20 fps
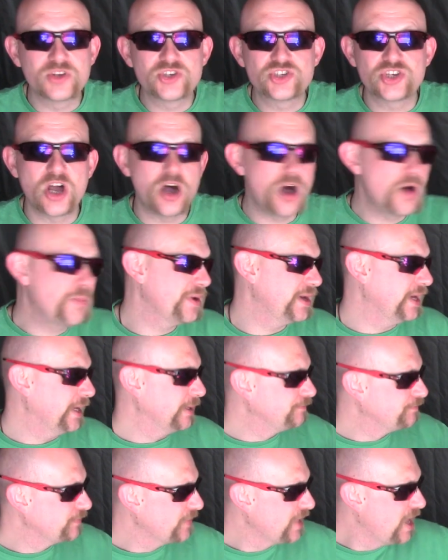sharpening.
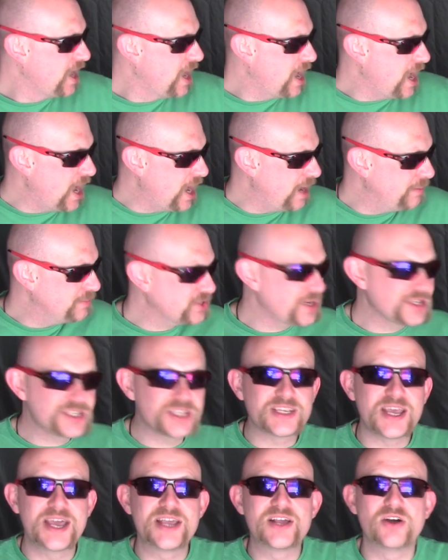So as
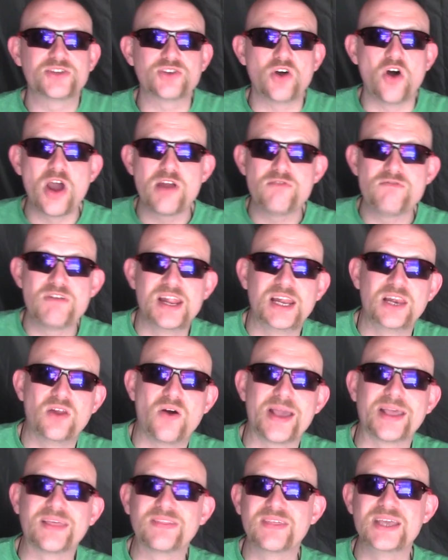I say, guys, I really
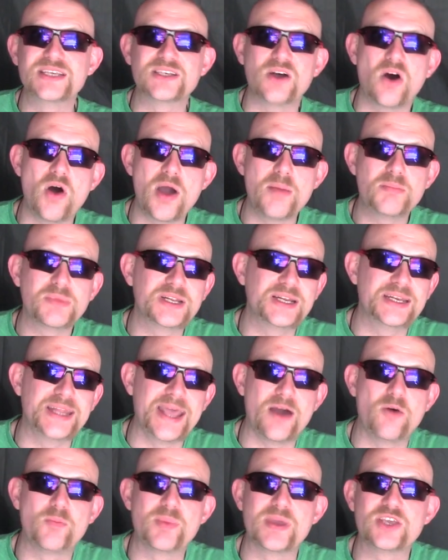like these. I'm going to
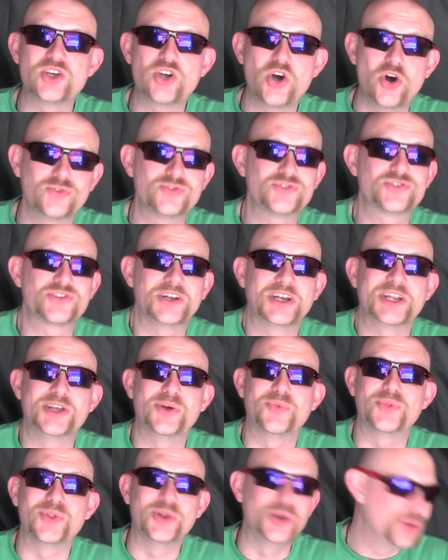now be constantly
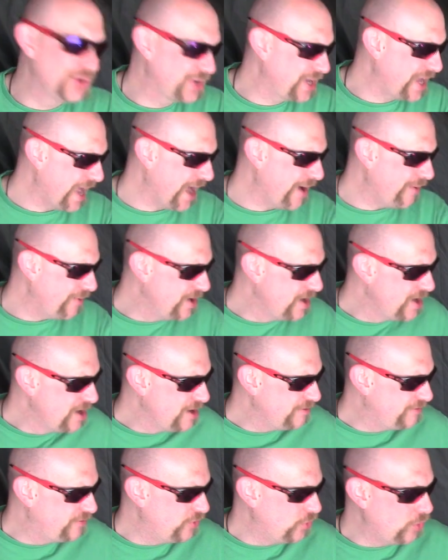on the lookout
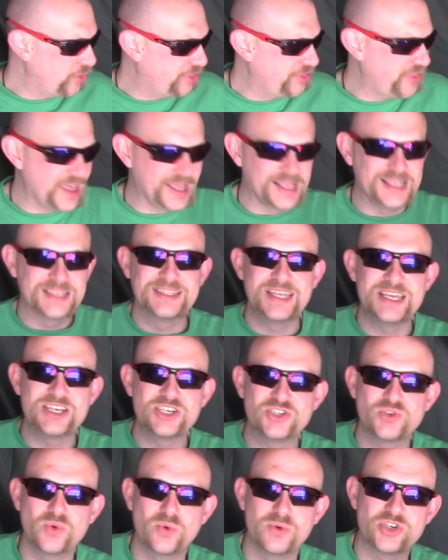for things this
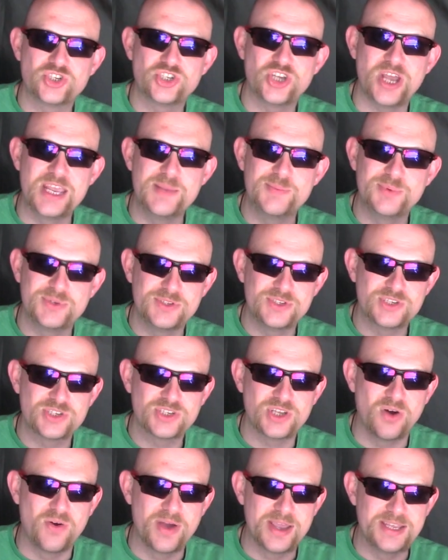sort of shape and
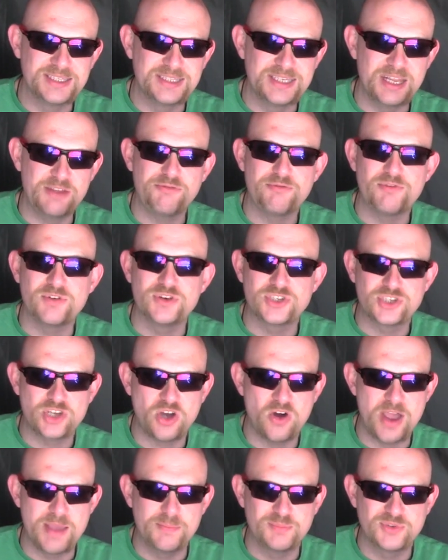size, different
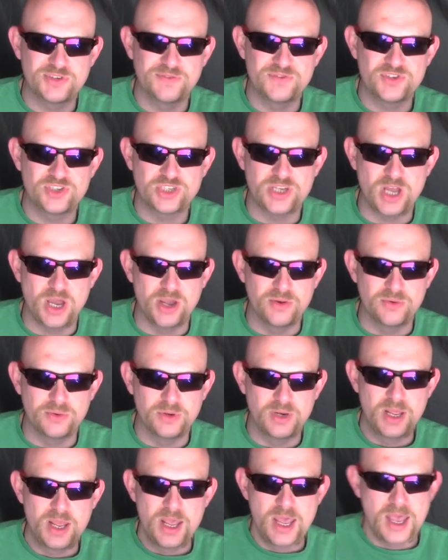types of
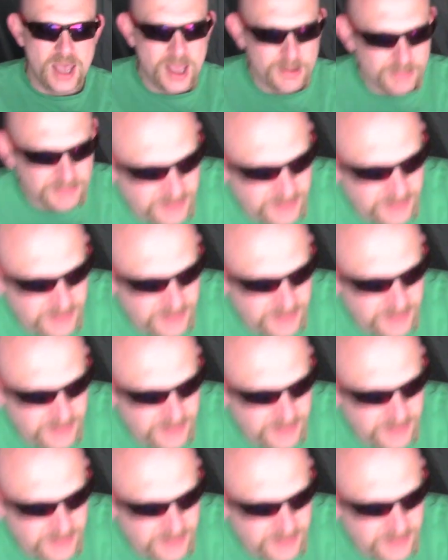stone. And in